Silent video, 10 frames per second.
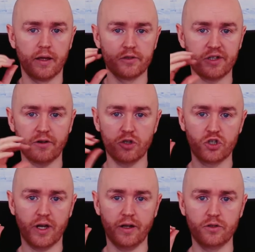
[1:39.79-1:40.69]
Start a
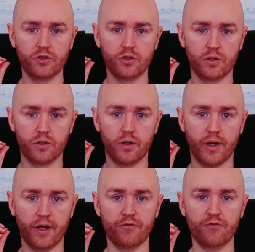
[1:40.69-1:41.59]
challenge
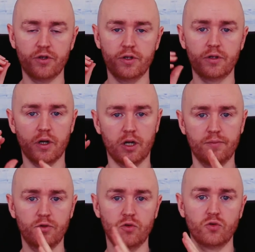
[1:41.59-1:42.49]
every
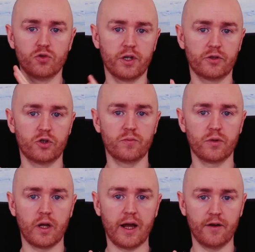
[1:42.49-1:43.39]
time you use that term,
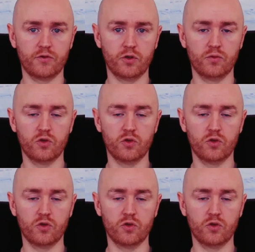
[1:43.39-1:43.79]
have to.